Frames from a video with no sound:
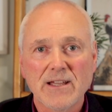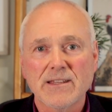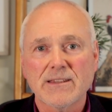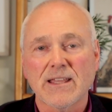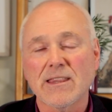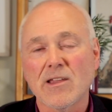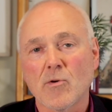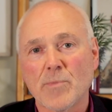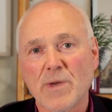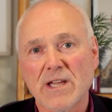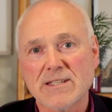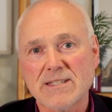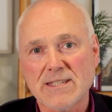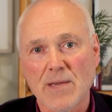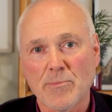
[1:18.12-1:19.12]
Then there will be
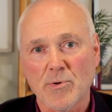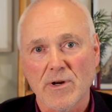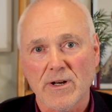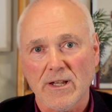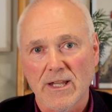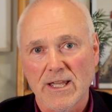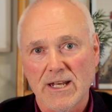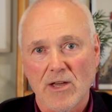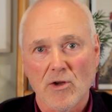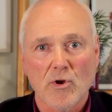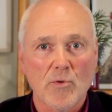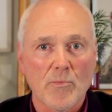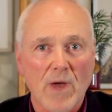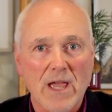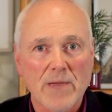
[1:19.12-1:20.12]
a separate leader
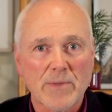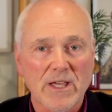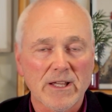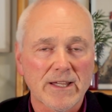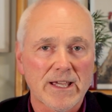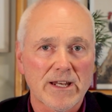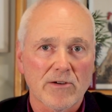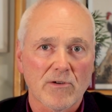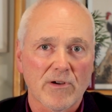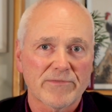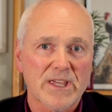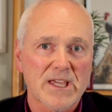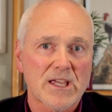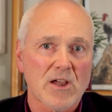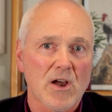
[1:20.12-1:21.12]
who may be a leader of
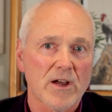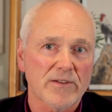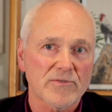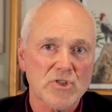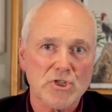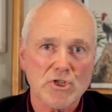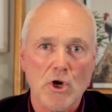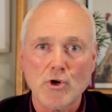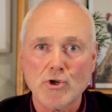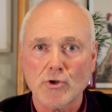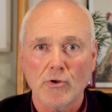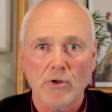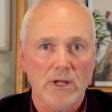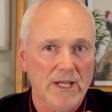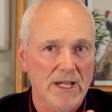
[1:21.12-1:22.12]
the kind of
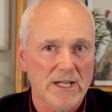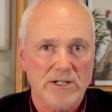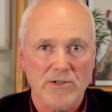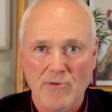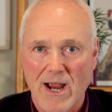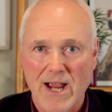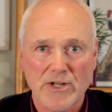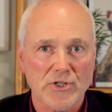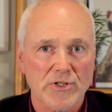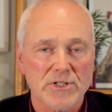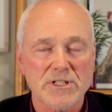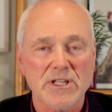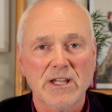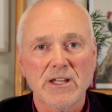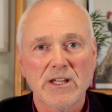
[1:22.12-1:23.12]
social
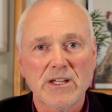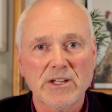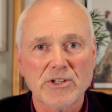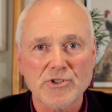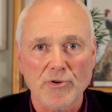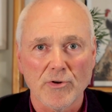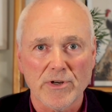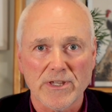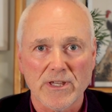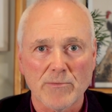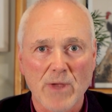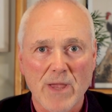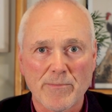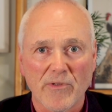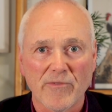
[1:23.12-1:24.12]
interactions, ensuring that
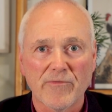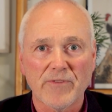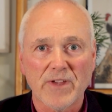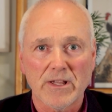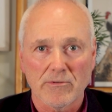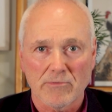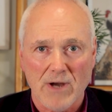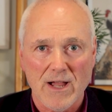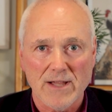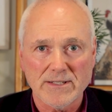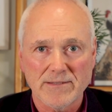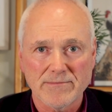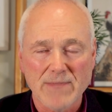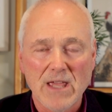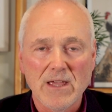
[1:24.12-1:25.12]
people feel right.
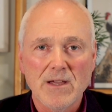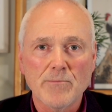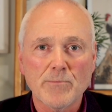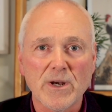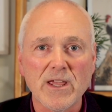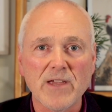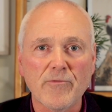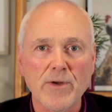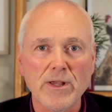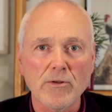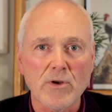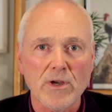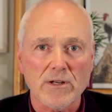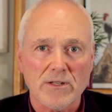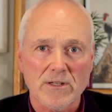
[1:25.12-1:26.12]
But if we
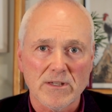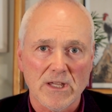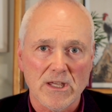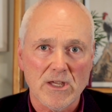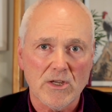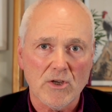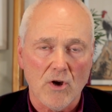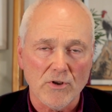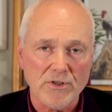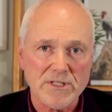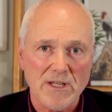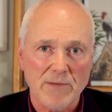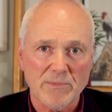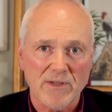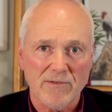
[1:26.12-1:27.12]
look at the
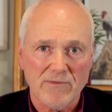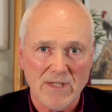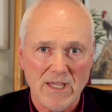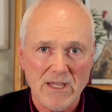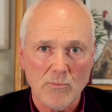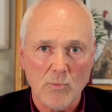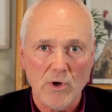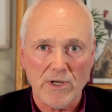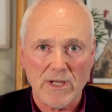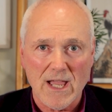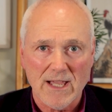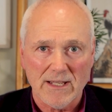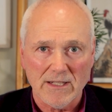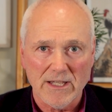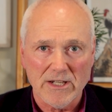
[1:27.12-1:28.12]
concept of teamwork
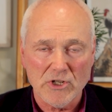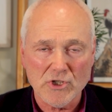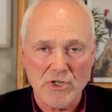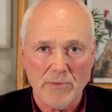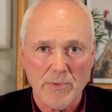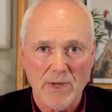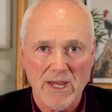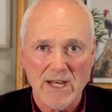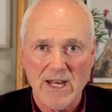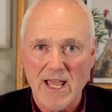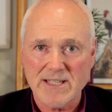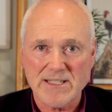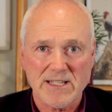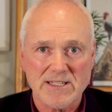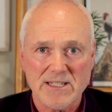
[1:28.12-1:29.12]
and leadership, it
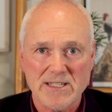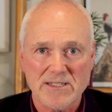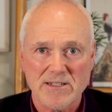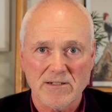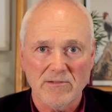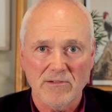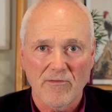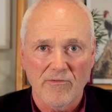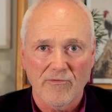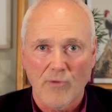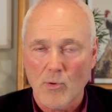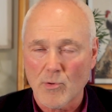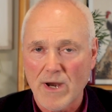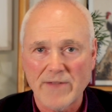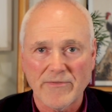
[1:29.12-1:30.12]
has existed
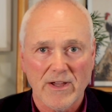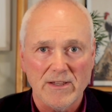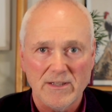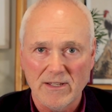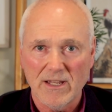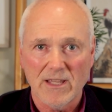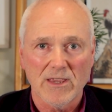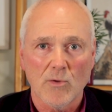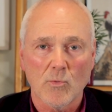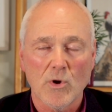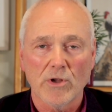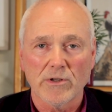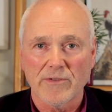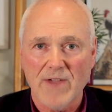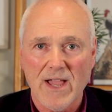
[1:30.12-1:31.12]
forever in the world of